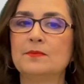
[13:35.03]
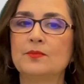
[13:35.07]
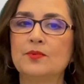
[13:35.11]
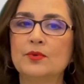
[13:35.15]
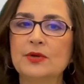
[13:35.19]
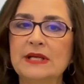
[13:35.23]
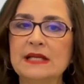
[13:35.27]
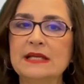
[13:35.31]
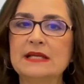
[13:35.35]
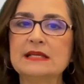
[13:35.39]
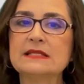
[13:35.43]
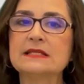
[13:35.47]

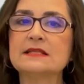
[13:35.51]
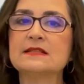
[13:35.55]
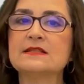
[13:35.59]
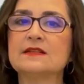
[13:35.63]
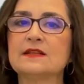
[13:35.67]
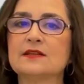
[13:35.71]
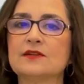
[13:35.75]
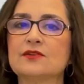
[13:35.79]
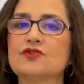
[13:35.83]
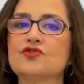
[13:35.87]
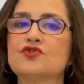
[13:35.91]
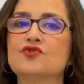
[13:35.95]

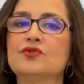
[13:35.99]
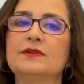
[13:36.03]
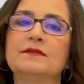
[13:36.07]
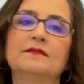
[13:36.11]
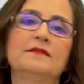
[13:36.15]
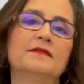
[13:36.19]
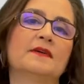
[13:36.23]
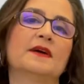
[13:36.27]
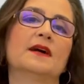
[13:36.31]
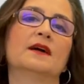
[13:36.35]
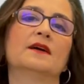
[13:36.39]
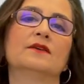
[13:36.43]
pre-surgery
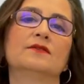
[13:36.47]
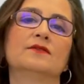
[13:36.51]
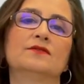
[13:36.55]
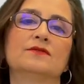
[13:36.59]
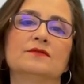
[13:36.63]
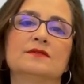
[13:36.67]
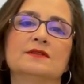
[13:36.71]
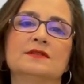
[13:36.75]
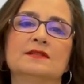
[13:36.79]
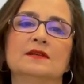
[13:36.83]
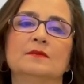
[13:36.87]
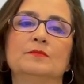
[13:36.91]

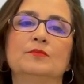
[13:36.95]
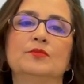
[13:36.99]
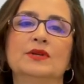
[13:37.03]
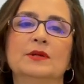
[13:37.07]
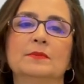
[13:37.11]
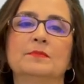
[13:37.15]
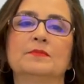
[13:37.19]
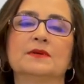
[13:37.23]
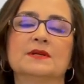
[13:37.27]
factors that put a